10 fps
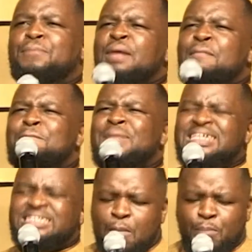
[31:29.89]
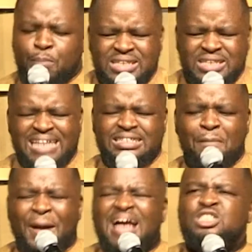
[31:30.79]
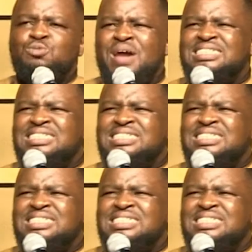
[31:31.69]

bring me the books and the parchments